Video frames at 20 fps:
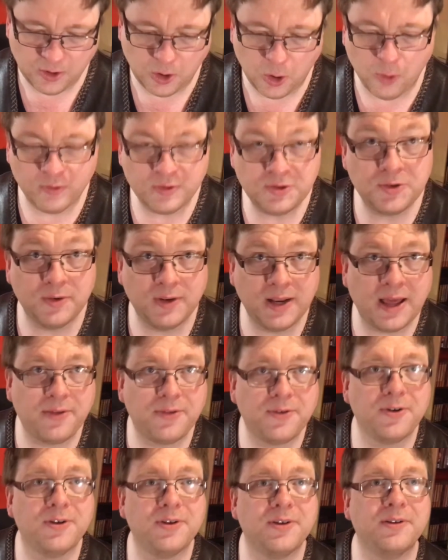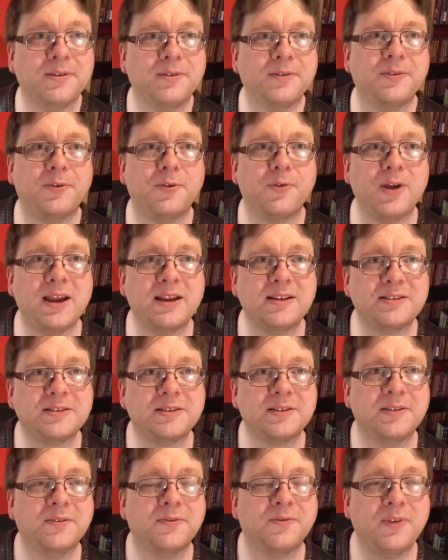over to another
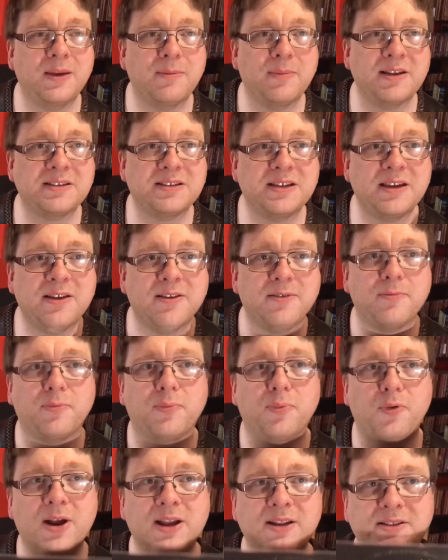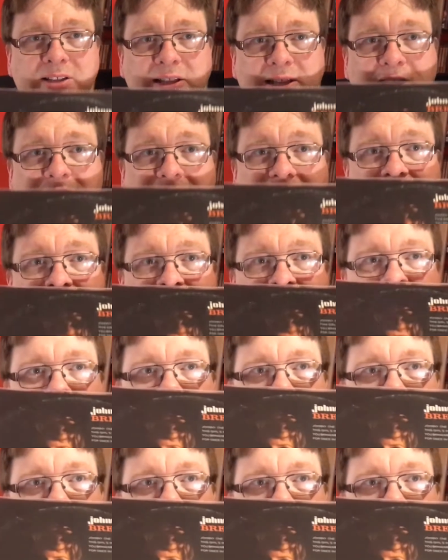great female singer, Brenda Lee.